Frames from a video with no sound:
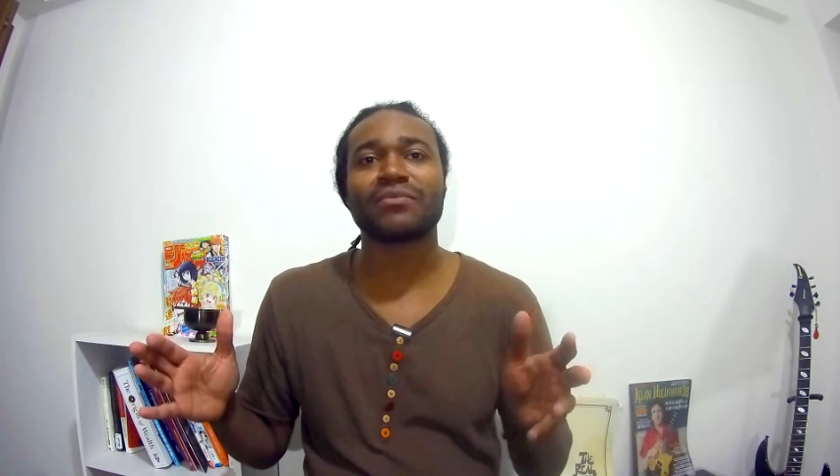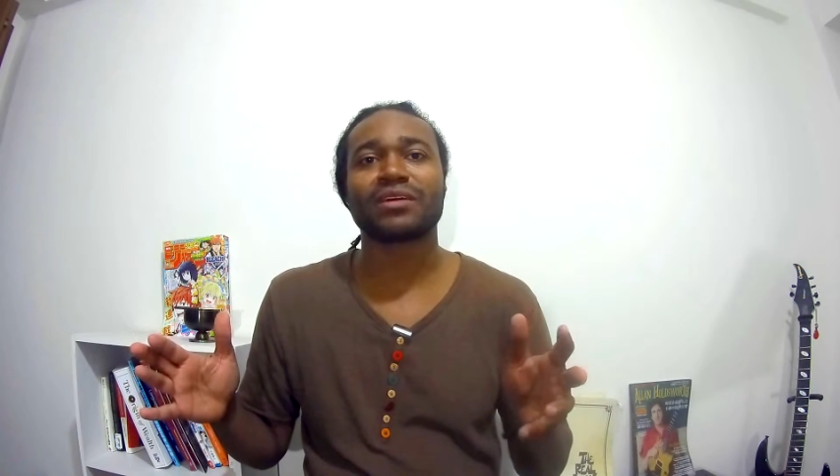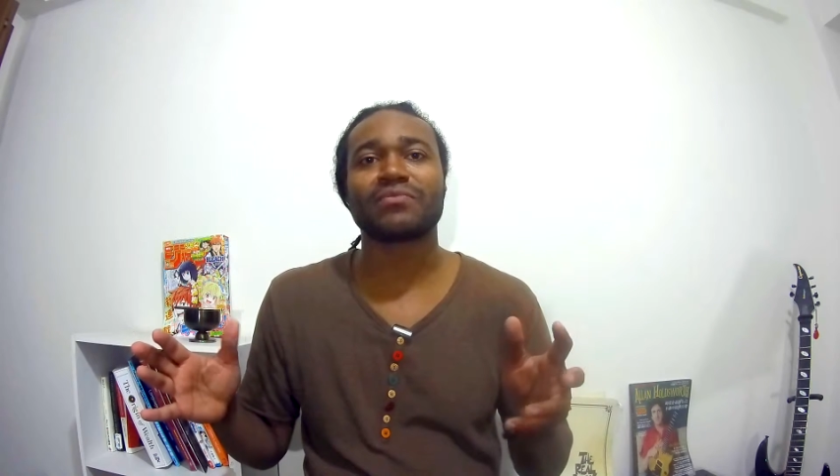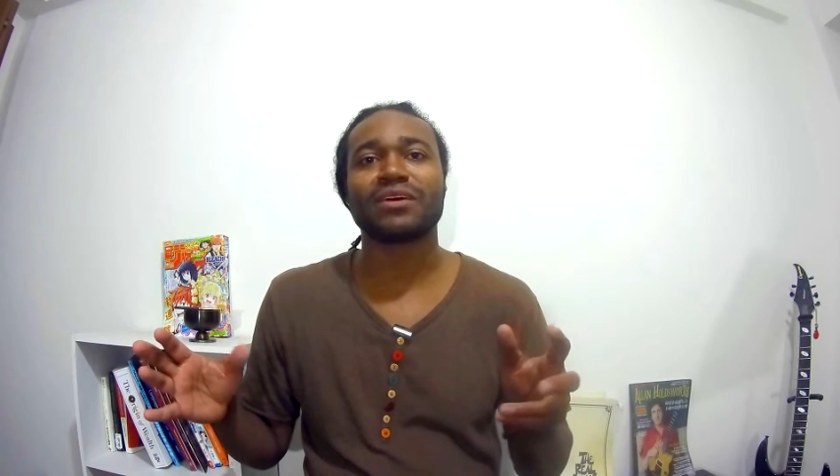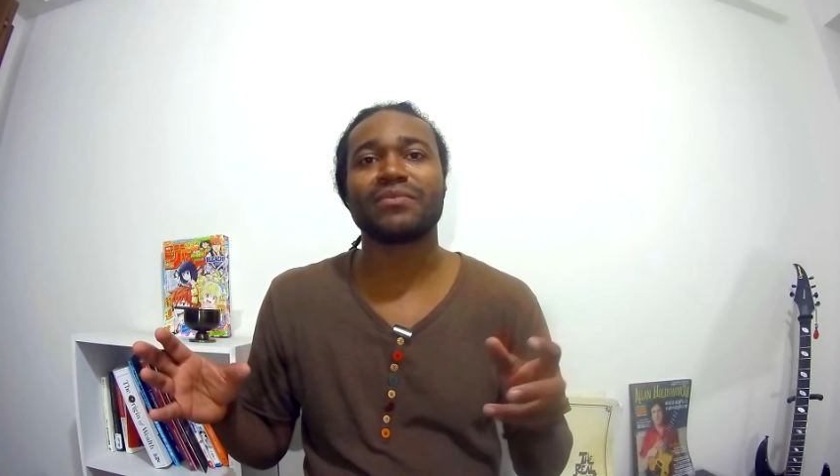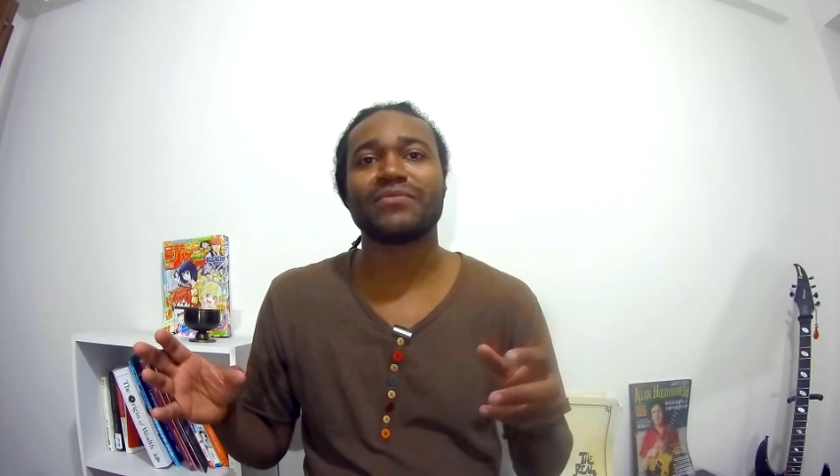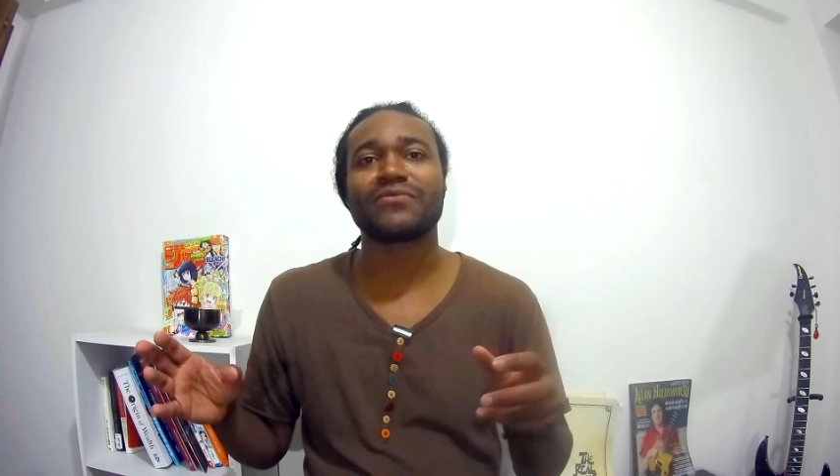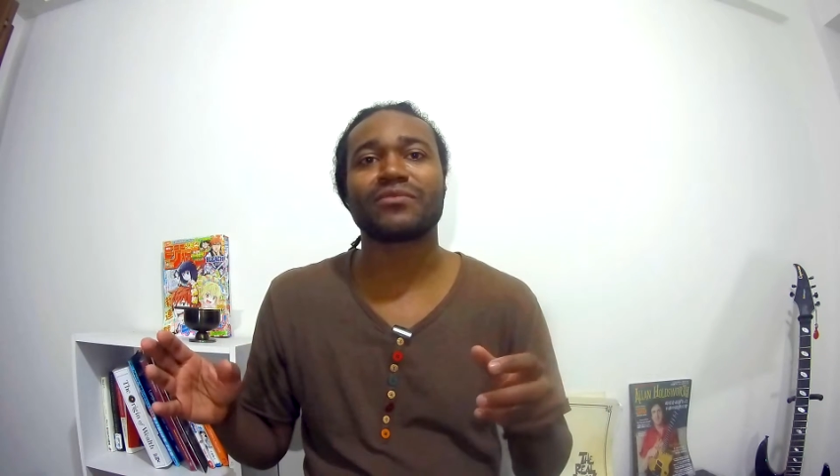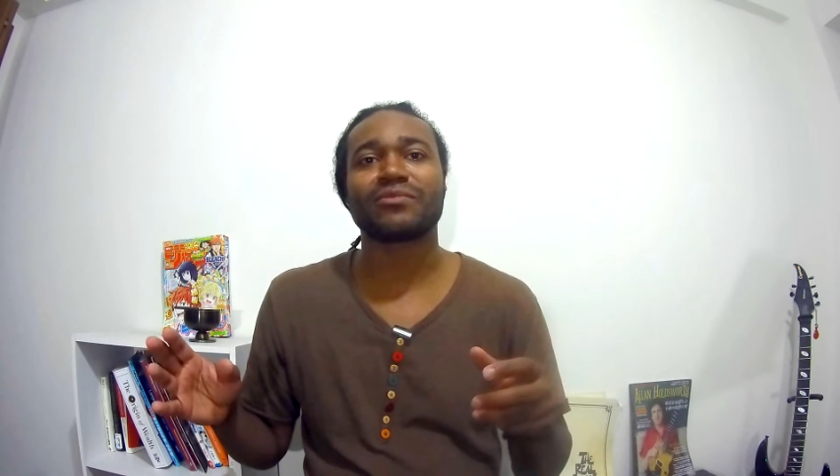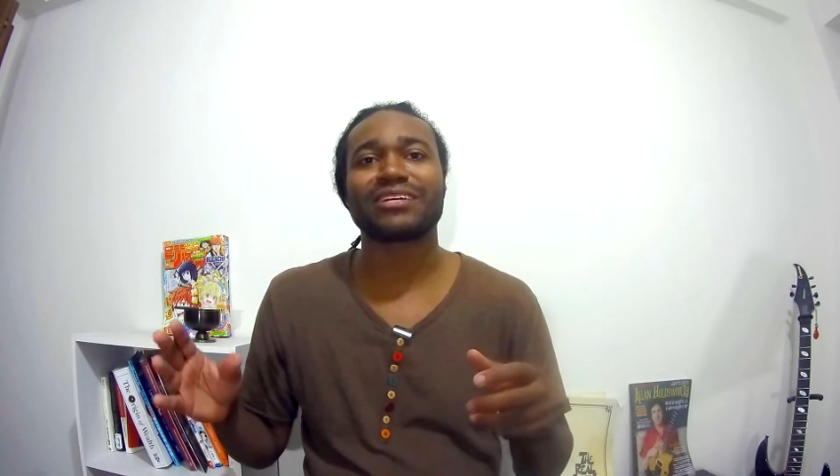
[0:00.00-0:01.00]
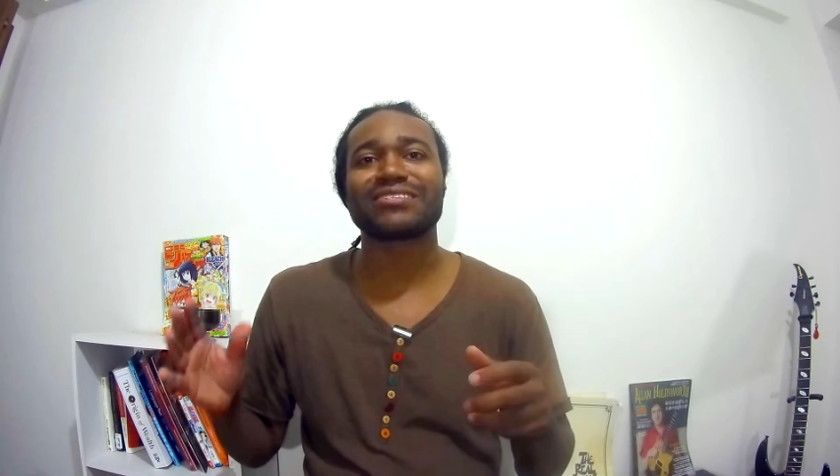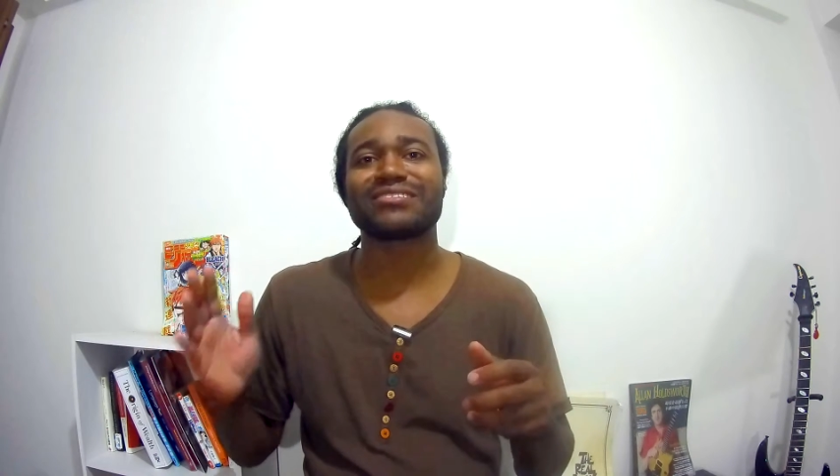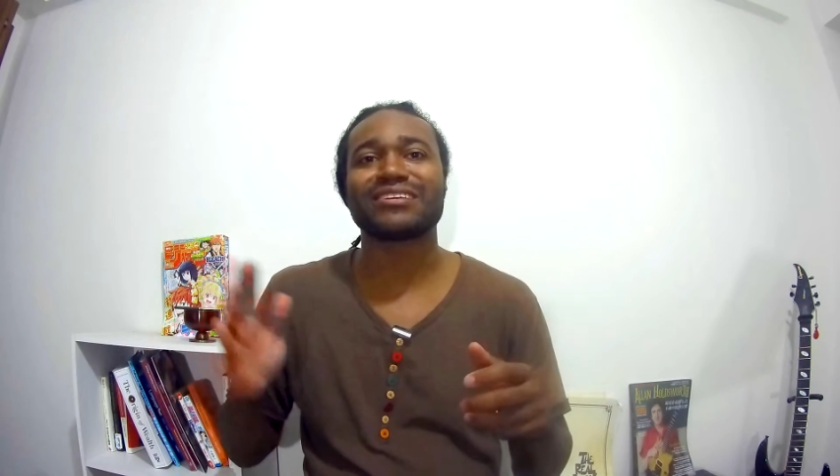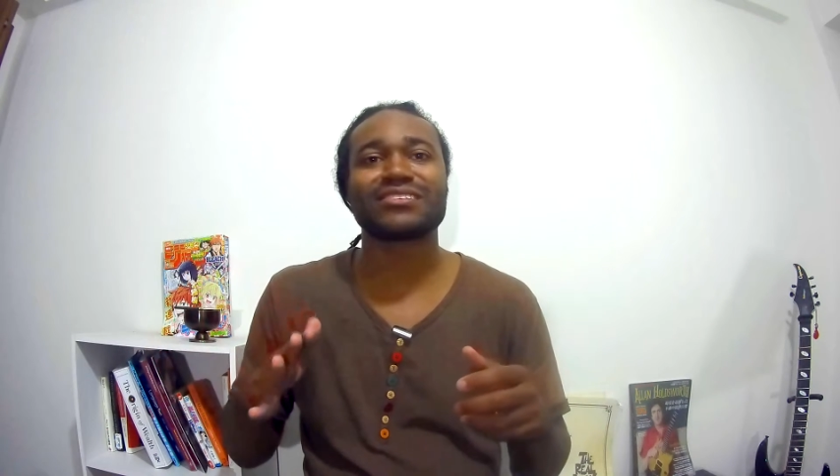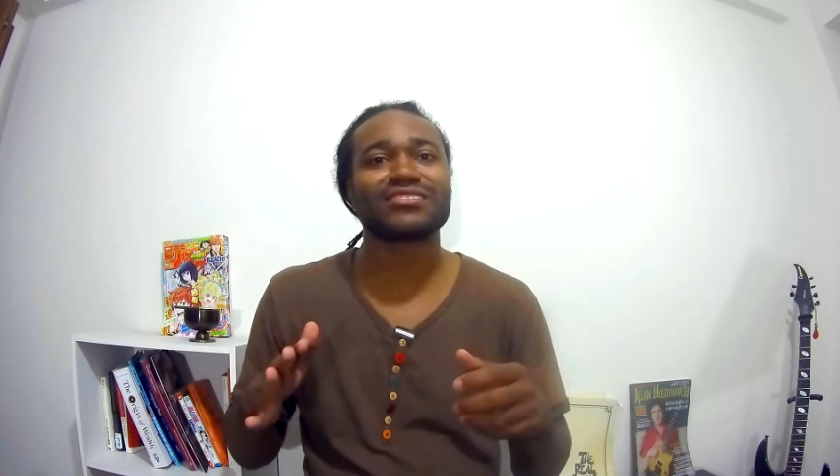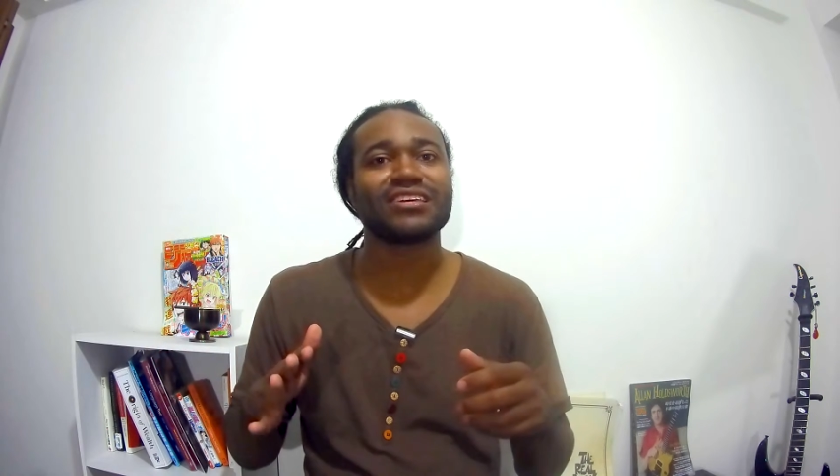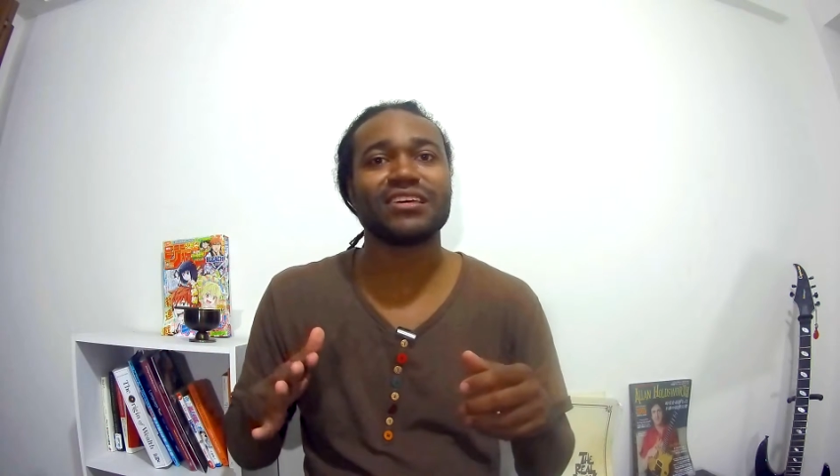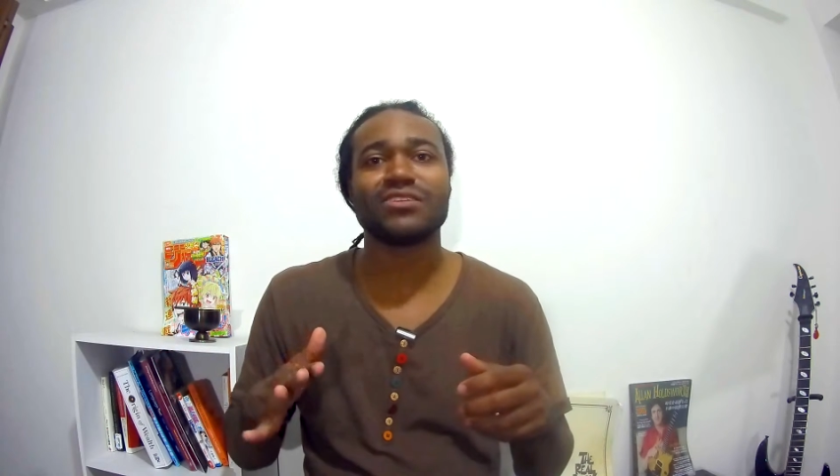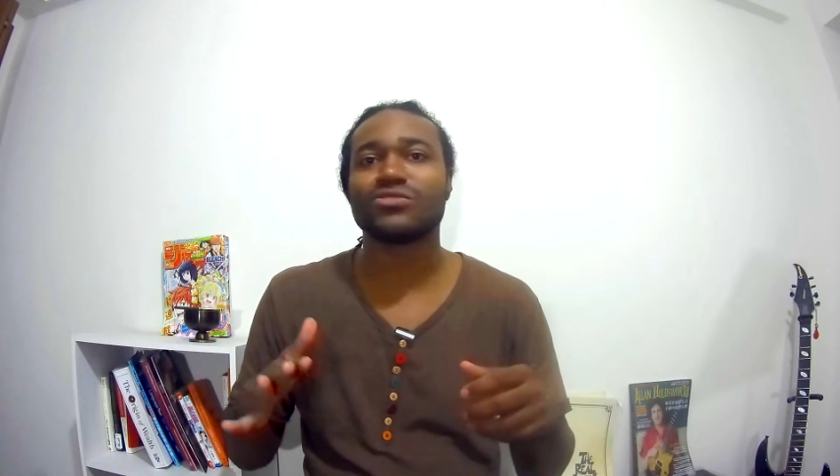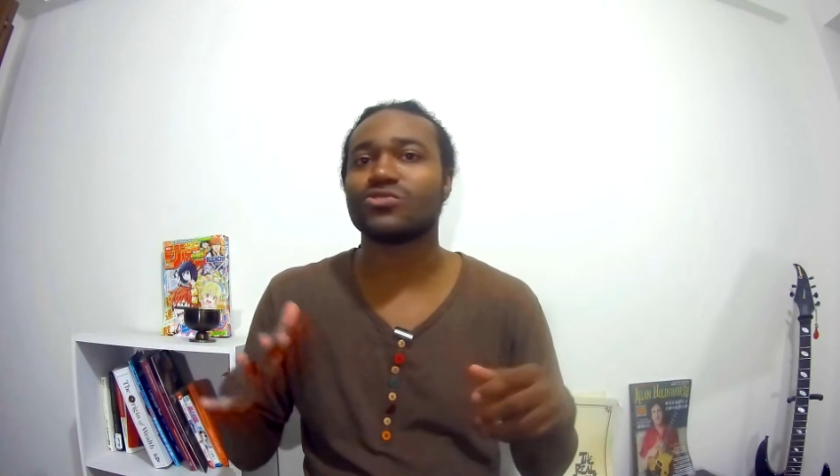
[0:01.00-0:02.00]
like maybe from like
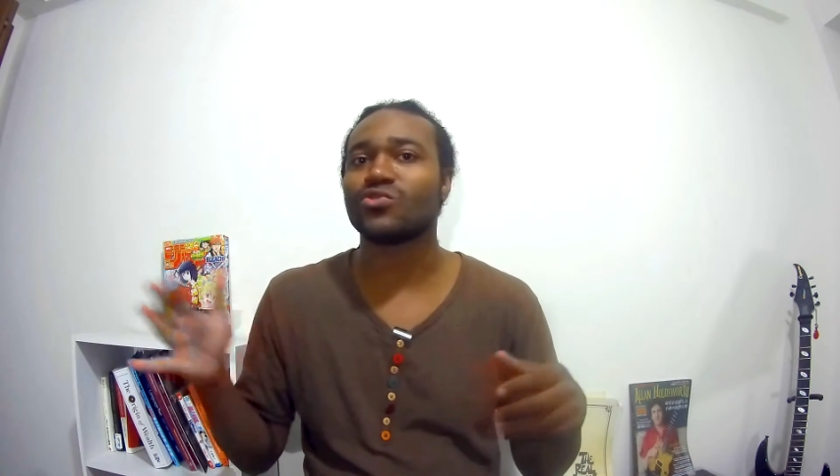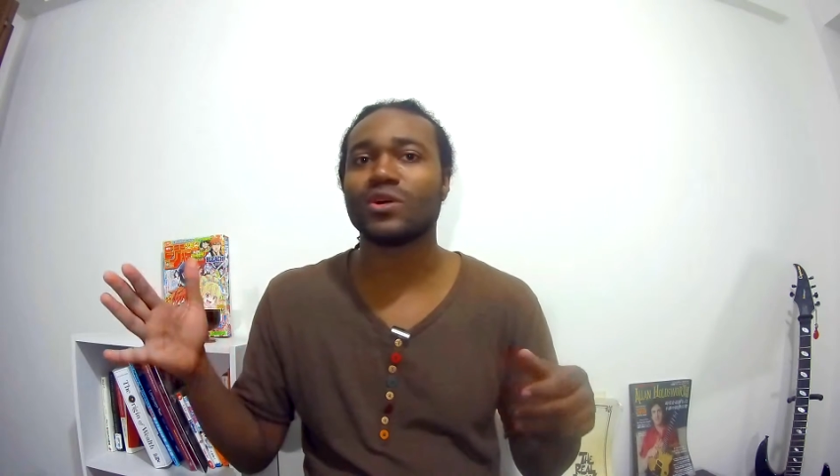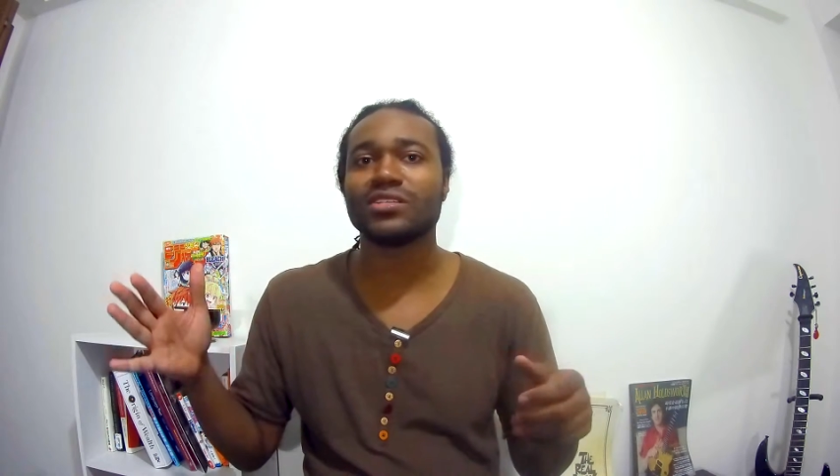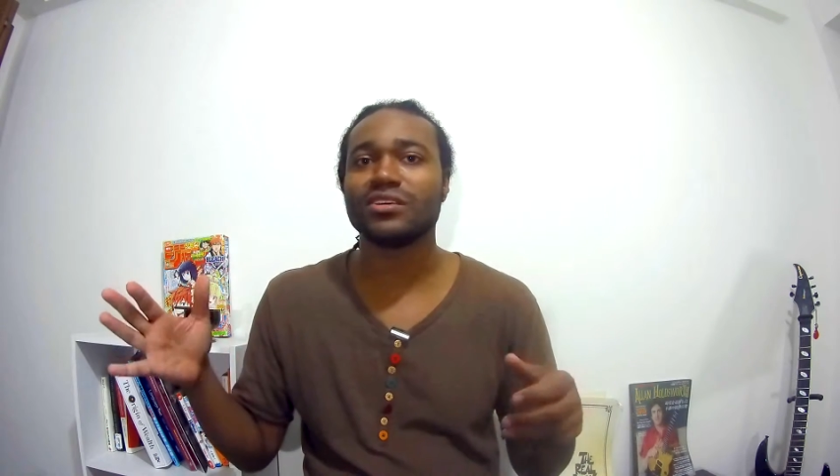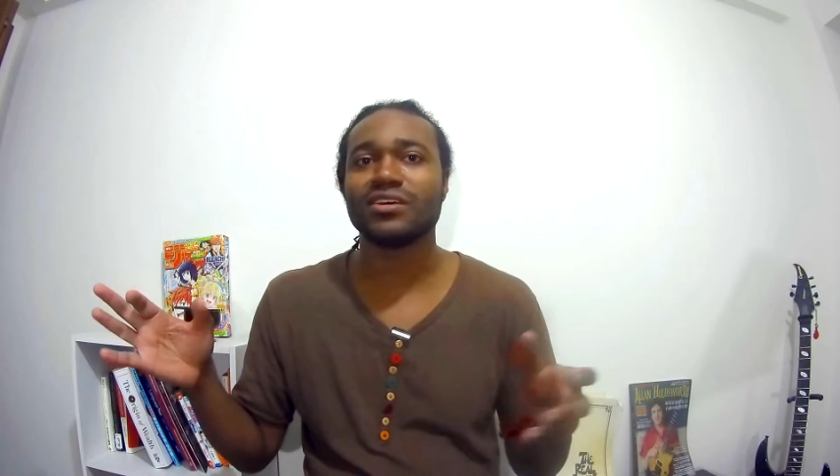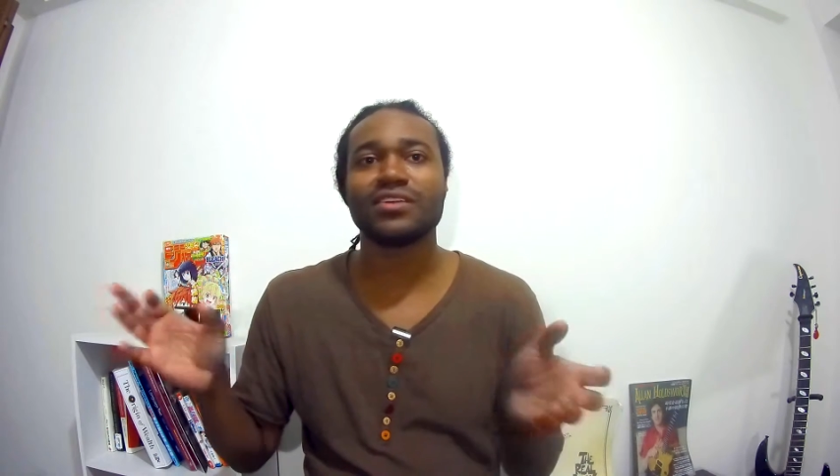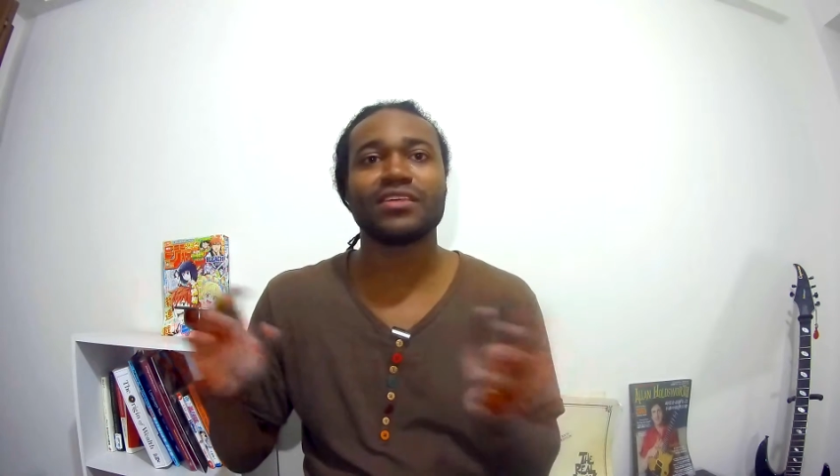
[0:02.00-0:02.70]
16 to 20,